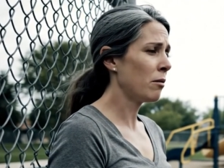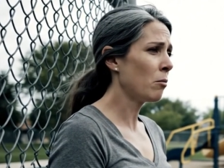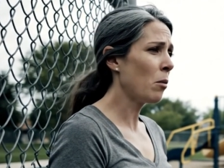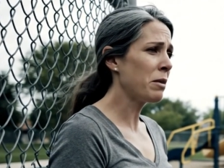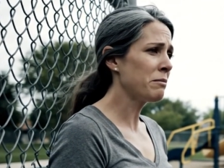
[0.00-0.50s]

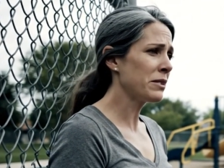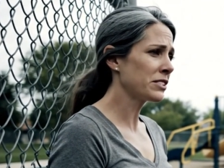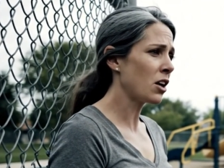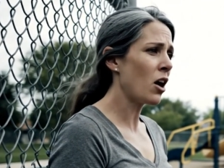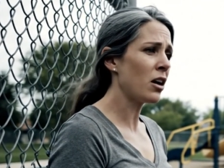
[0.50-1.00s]
I want to be
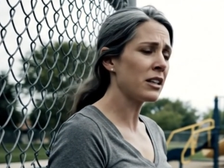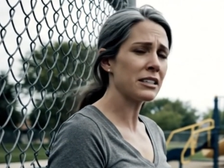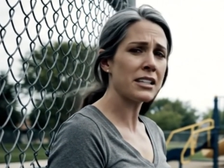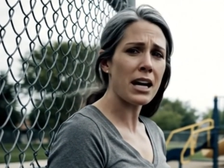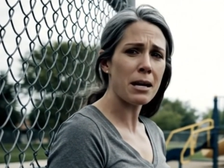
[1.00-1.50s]
part of your
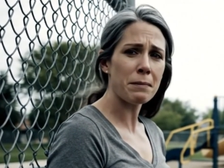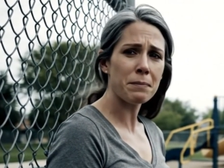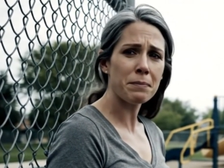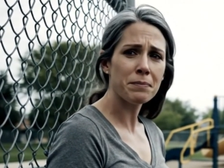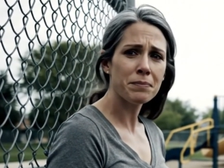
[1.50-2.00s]
life
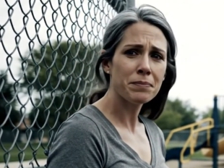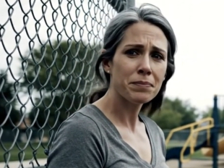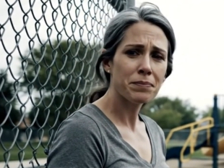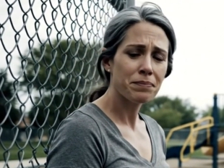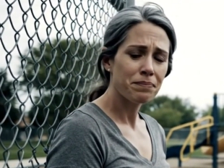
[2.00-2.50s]
again."
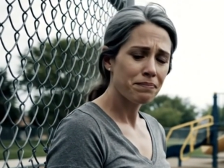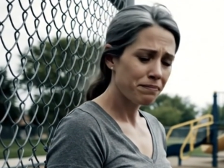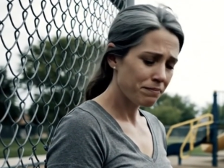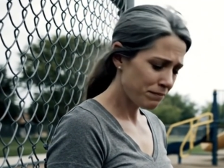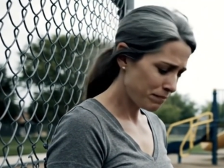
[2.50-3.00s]

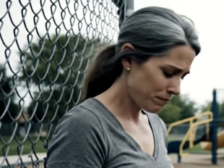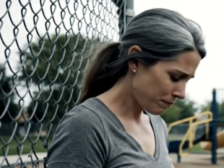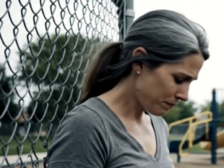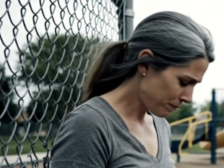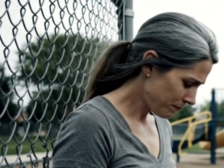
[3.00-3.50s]
I
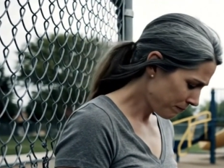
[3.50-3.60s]
looked at